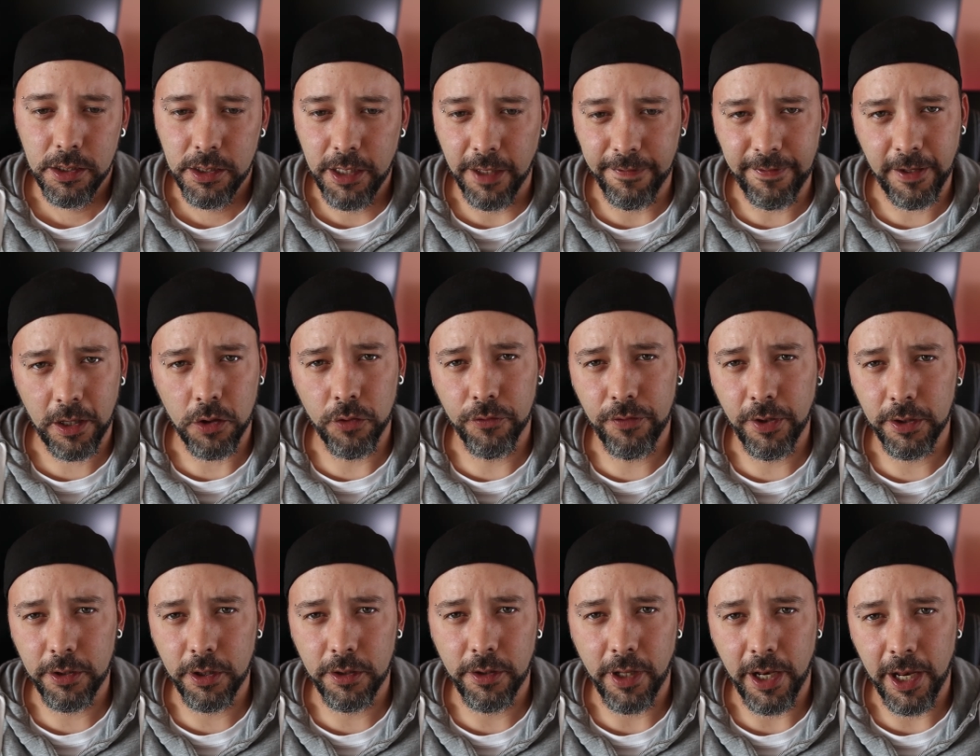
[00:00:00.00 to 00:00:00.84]
The second
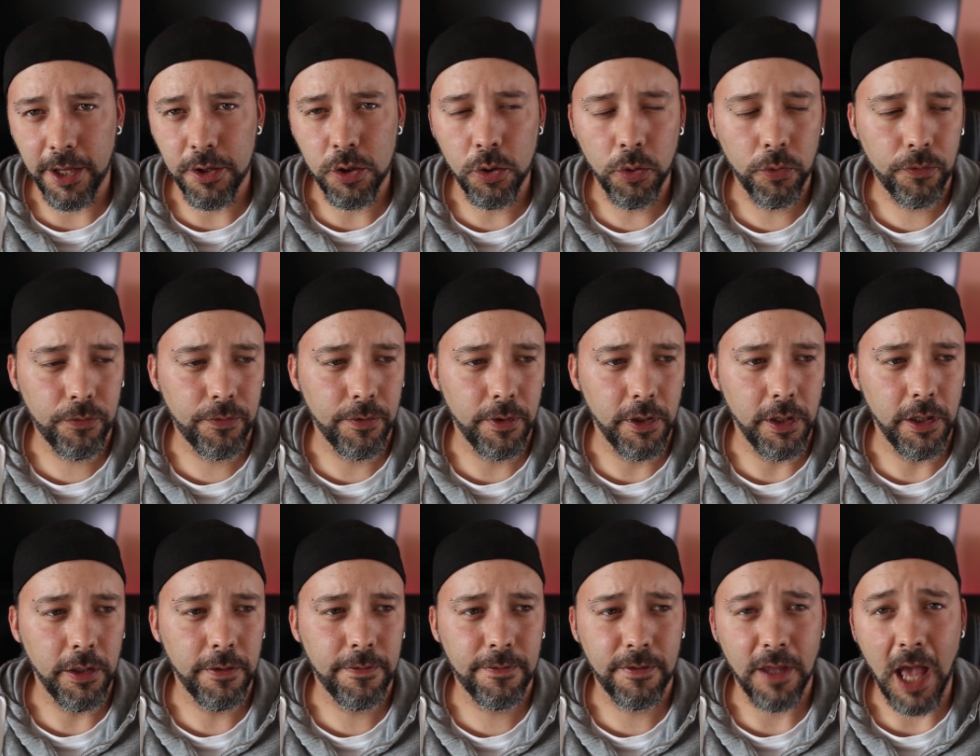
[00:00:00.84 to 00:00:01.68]
setting that I use
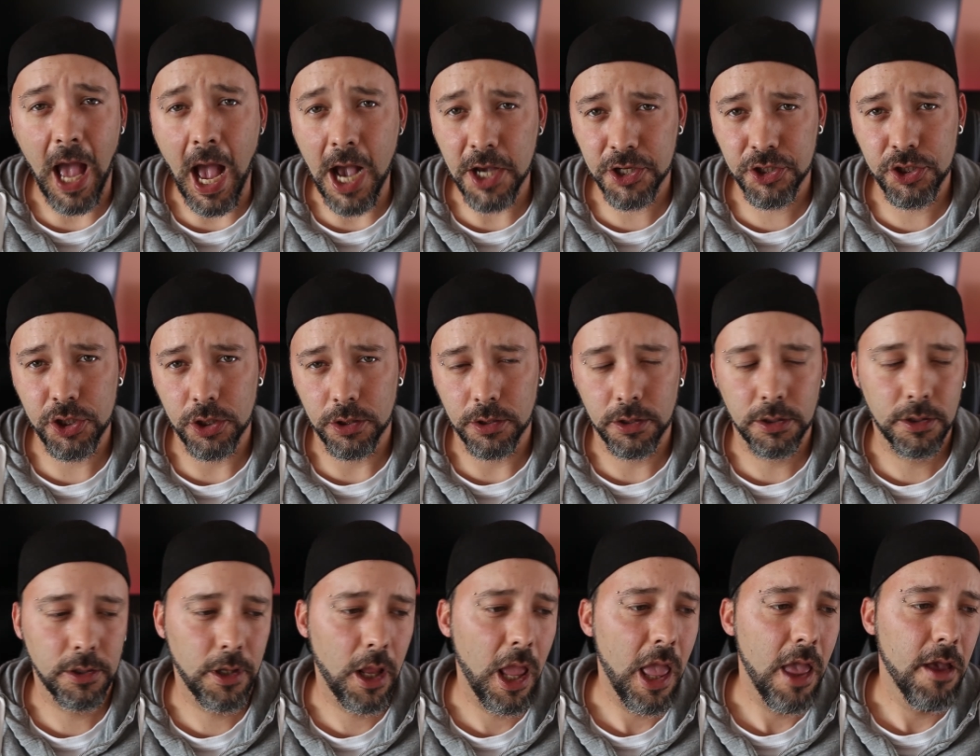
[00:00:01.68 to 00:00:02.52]
is action.
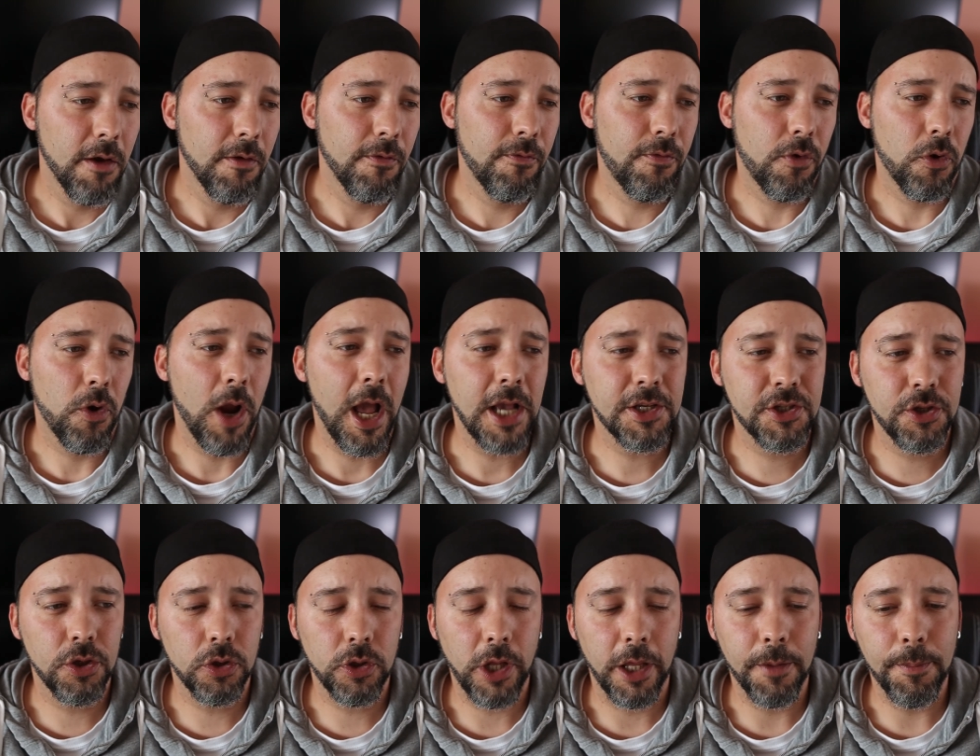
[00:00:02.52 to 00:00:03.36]
For
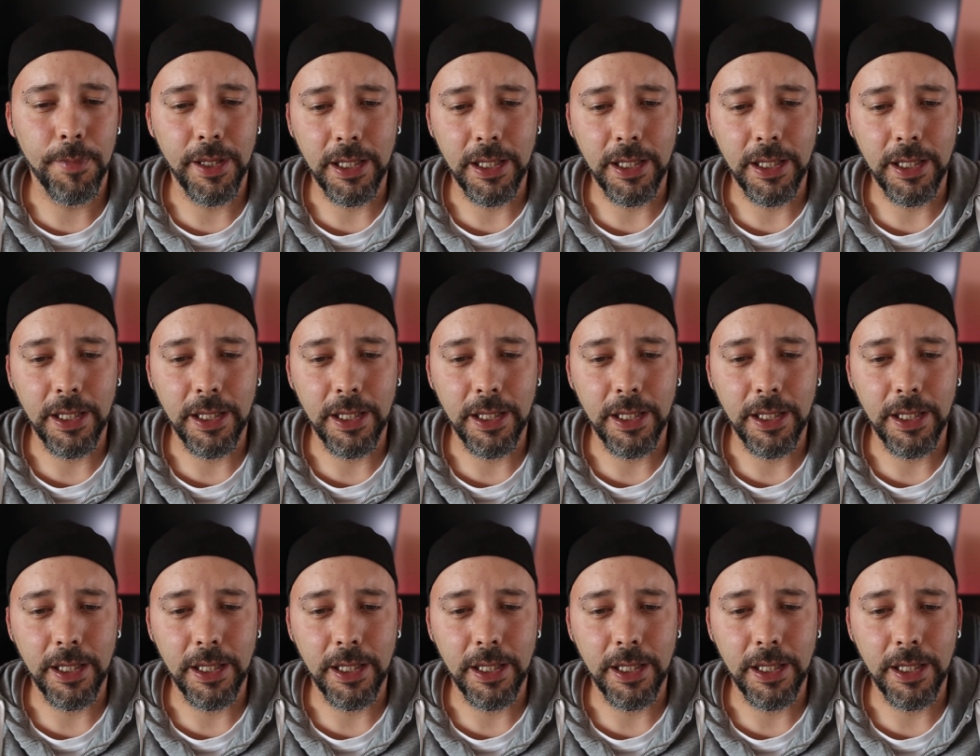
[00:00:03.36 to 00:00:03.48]
action I